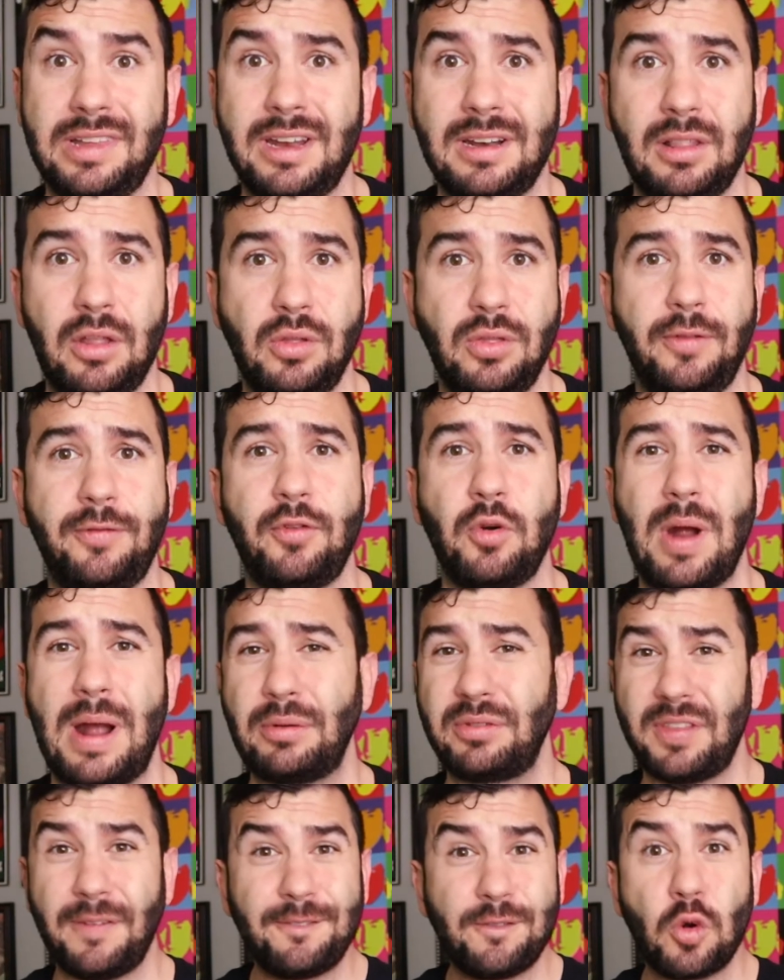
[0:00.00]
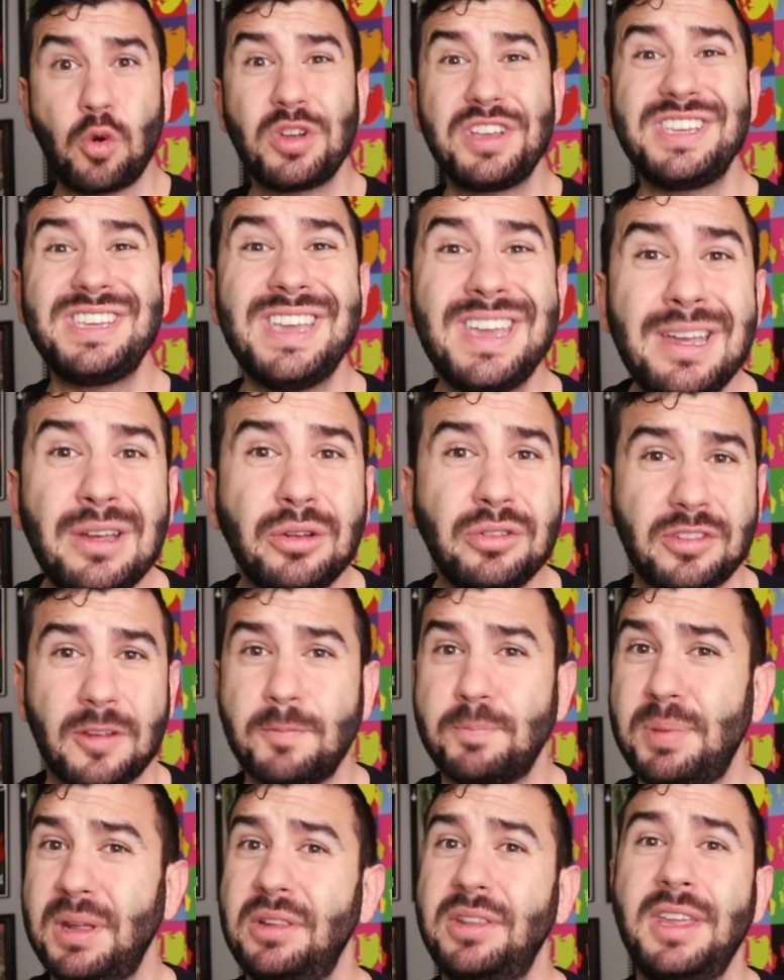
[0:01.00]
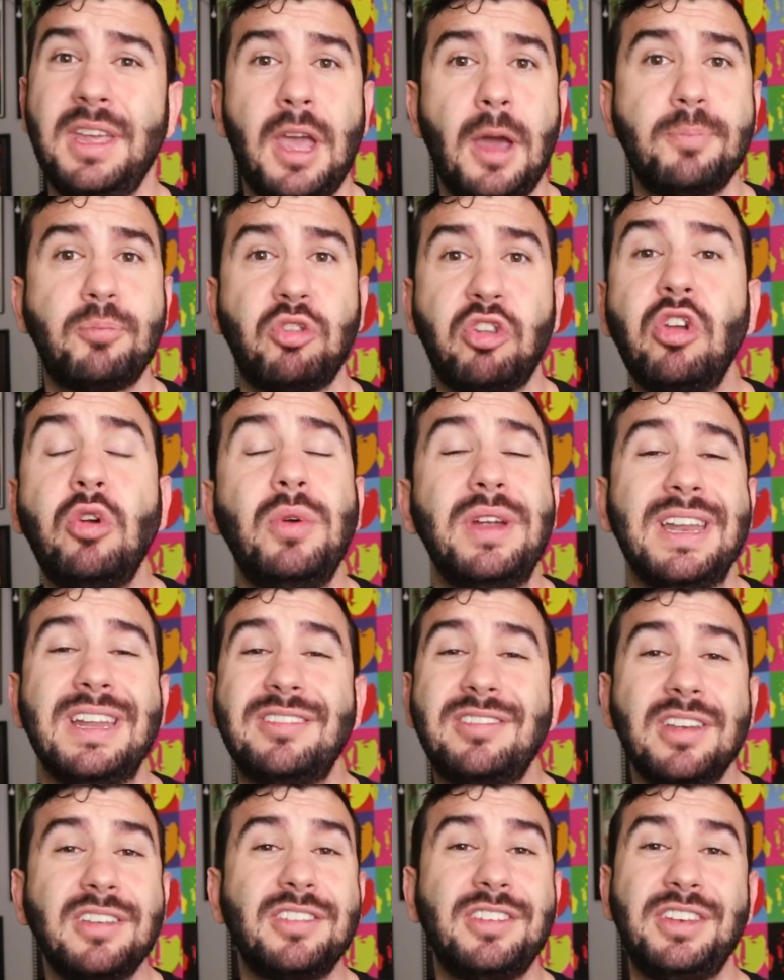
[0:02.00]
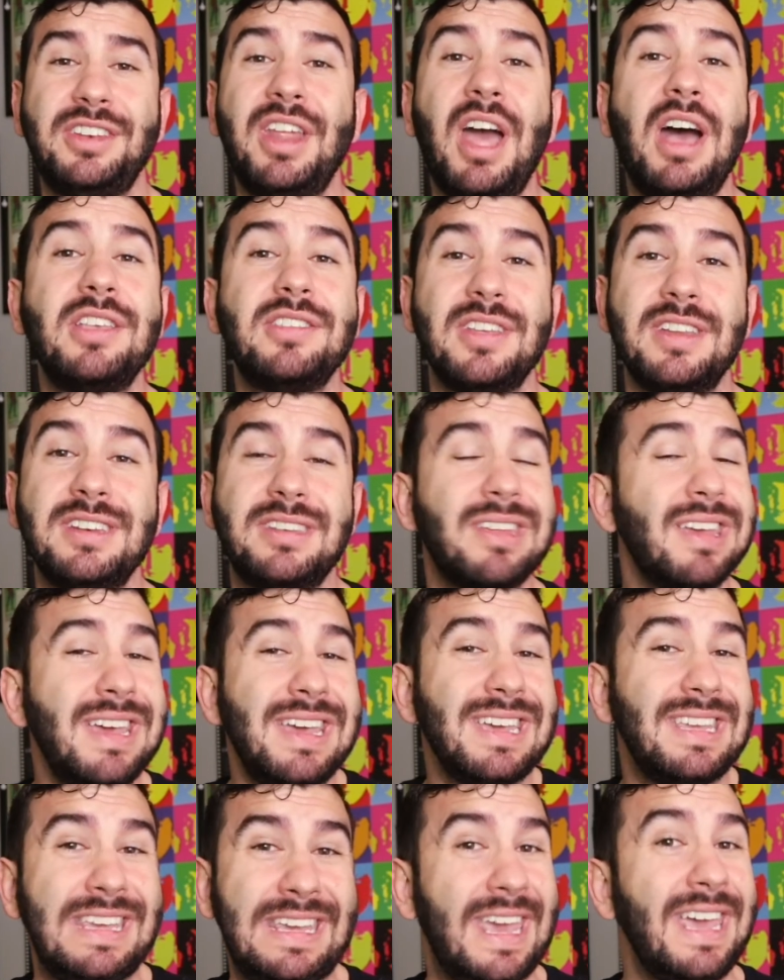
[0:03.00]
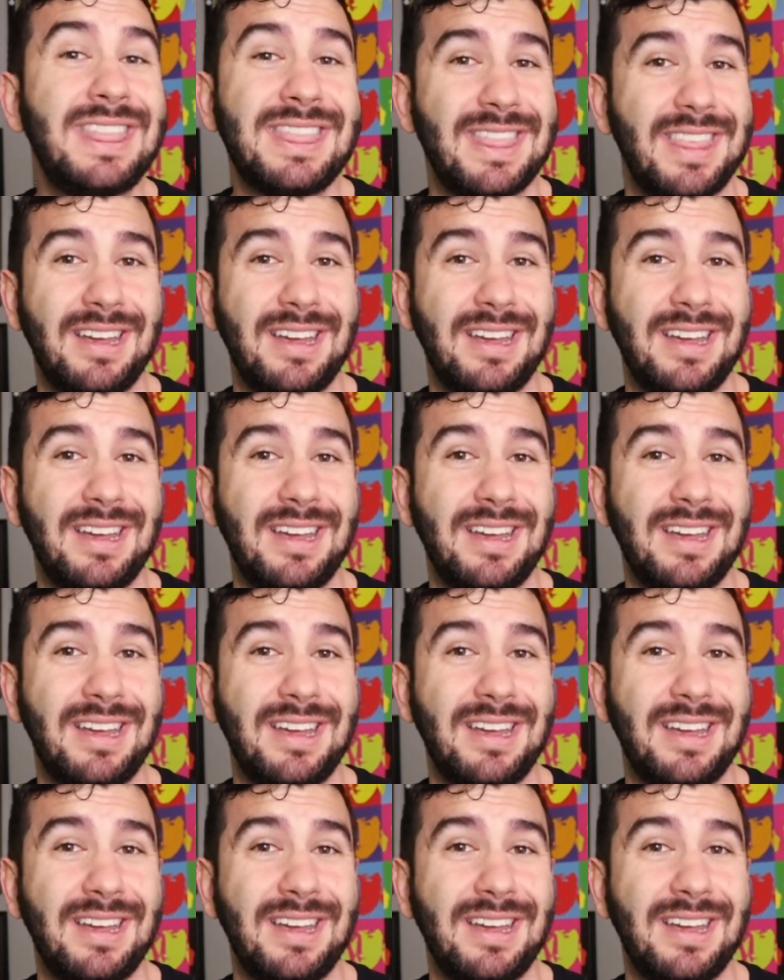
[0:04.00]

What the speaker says: let alone the 4 hours, the 4 years of building up to it. It just doesn't get